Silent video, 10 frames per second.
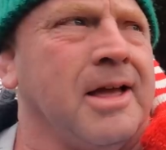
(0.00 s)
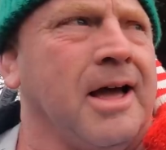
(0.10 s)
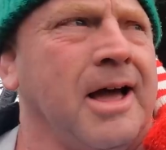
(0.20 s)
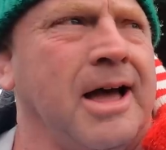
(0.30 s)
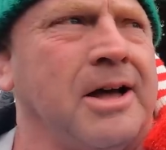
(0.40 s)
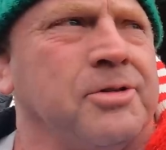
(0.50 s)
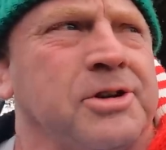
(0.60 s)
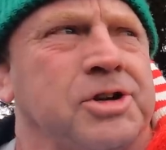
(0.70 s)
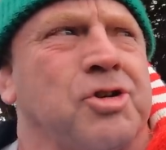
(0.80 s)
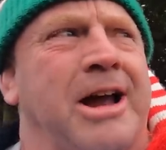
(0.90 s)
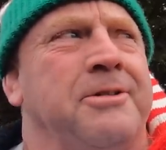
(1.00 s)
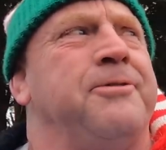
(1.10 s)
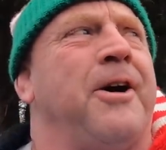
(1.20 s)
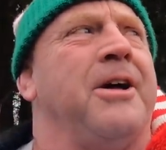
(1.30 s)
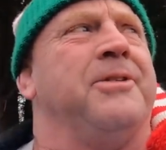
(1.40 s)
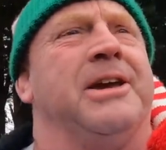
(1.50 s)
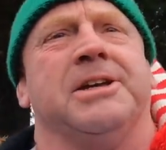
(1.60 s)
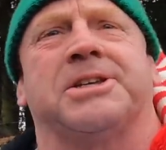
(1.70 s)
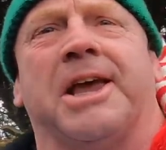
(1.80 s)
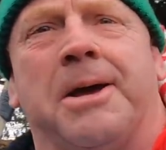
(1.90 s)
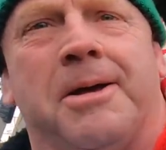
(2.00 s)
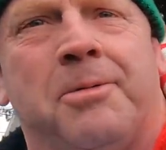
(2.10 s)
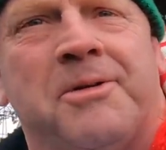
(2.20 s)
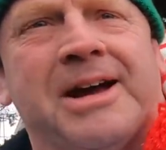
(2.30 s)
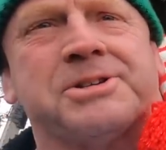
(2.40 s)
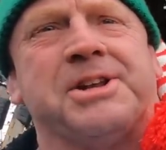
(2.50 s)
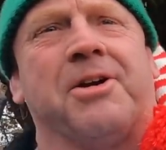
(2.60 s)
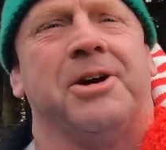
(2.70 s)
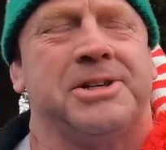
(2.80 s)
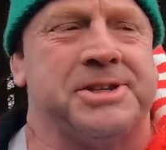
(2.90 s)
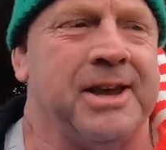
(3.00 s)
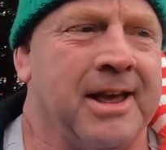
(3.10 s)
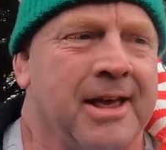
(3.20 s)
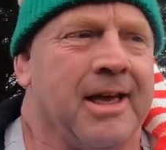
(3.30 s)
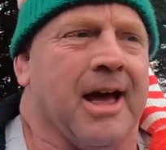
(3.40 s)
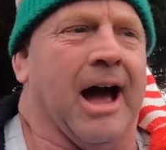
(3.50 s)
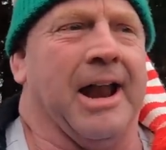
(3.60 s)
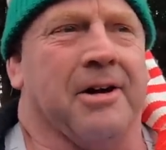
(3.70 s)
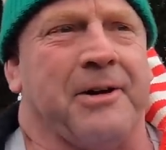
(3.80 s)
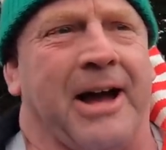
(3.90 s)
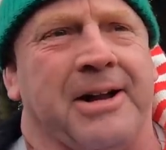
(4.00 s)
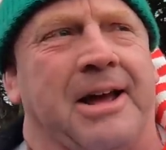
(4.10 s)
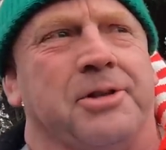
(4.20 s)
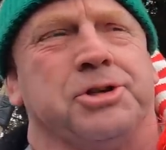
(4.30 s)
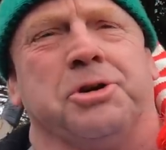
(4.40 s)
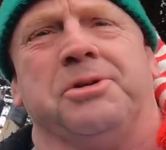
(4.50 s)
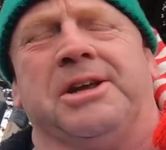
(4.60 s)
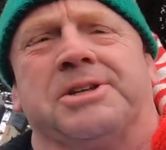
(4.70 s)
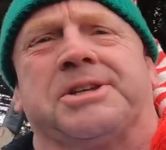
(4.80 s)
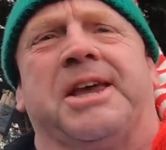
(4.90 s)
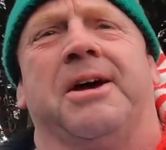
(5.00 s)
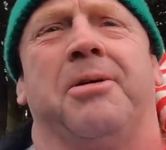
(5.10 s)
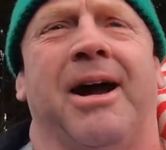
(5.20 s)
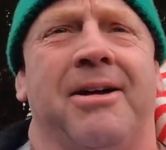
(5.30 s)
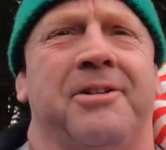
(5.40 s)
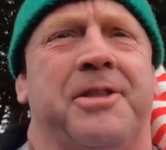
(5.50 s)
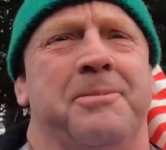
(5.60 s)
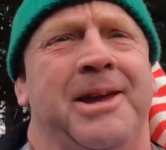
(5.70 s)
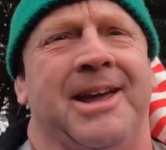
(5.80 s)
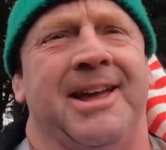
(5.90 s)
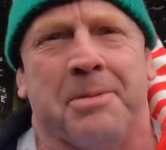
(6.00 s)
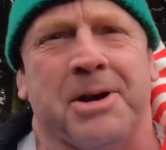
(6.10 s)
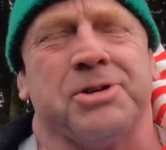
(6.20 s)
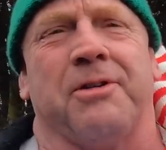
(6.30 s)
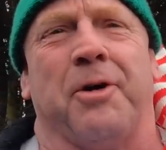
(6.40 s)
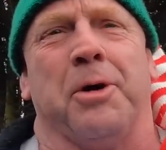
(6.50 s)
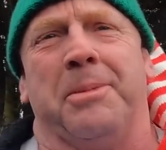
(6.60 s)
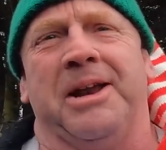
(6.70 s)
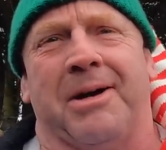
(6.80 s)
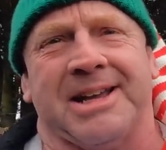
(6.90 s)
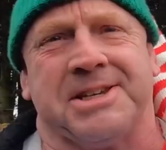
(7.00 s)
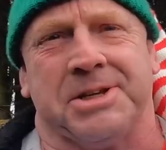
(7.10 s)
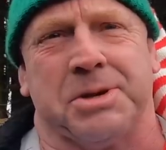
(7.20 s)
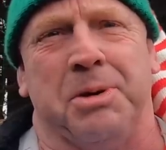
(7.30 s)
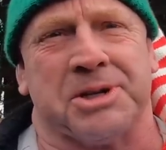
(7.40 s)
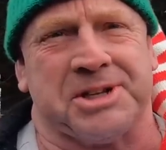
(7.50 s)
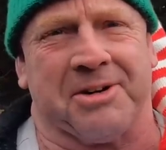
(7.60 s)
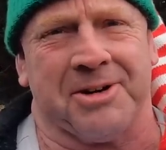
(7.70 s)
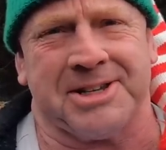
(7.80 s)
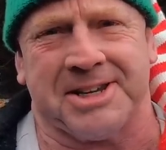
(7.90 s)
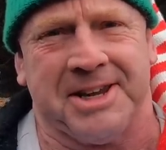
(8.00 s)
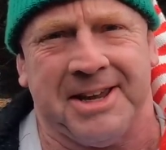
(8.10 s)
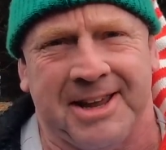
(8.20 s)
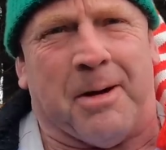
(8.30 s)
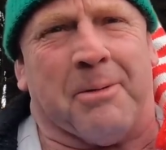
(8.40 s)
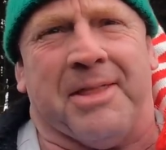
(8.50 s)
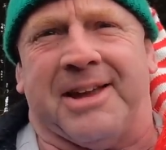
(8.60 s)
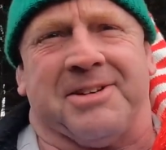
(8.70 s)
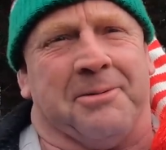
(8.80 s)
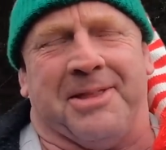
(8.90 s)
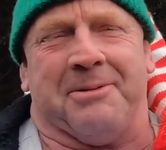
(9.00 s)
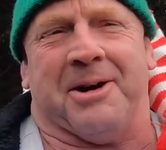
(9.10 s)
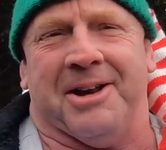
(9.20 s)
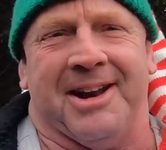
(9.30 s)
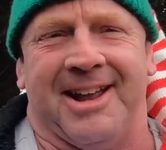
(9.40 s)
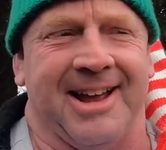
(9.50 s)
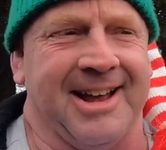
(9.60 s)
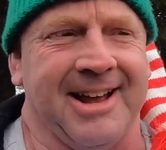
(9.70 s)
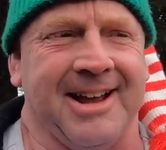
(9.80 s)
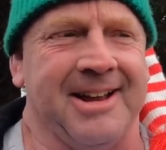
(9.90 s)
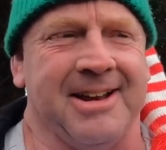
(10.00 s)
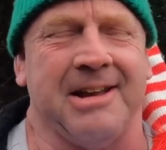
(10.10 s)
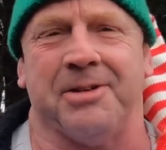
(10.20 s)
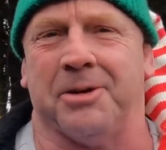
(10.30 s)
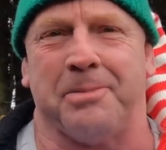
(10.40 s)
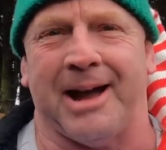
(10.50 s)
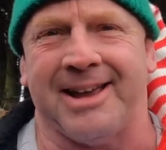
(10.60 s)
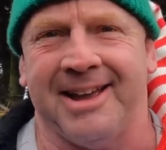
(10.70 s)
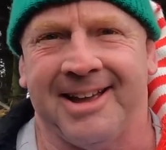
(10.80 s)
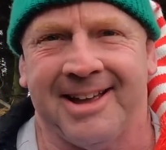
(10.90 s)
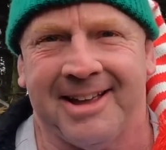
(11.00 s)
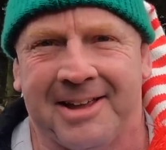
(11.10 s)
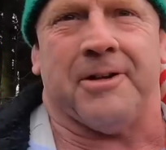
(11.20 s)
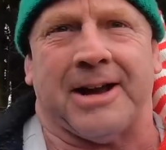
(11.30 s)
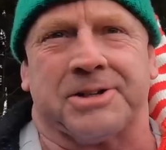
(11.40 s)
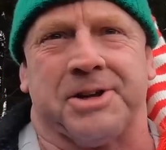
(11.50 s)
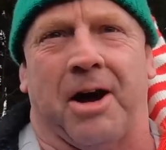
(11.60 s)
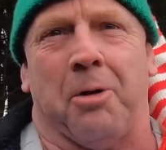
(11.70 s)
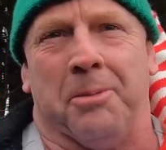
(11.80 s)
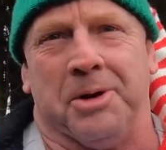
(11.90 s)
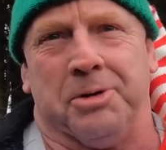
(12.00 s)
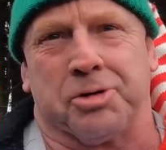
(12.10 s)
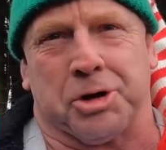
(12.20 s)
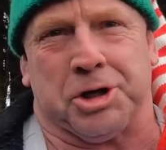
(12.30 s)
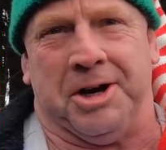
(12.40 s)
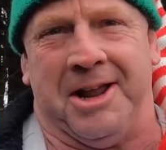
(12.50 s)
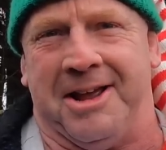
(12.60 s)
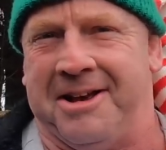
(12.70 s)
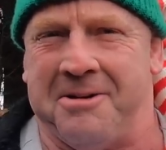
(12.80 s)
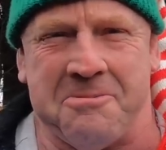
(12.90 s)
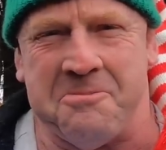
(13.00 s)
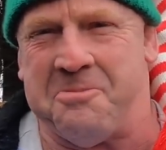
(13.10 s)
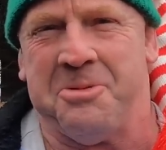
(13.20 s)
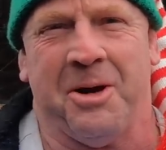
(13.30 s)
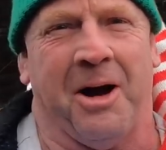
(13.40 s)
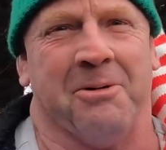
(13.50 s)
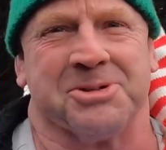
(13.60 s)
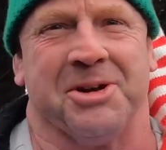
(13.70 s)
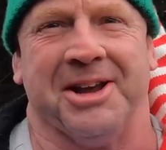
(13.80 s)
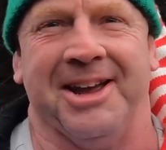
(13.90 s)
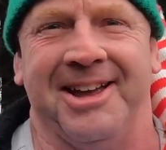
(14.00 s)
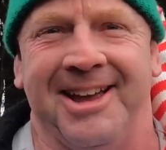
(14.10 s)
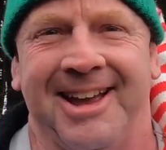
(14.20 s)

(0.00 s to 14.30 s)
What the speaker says: I'd already trained 5 years without steroids, and I found out the juniors were outlifting me because I thought amino acids were steroids. But when they told me they weren't, never looked back. Thanks to Ultimate Nutrition, I was on it.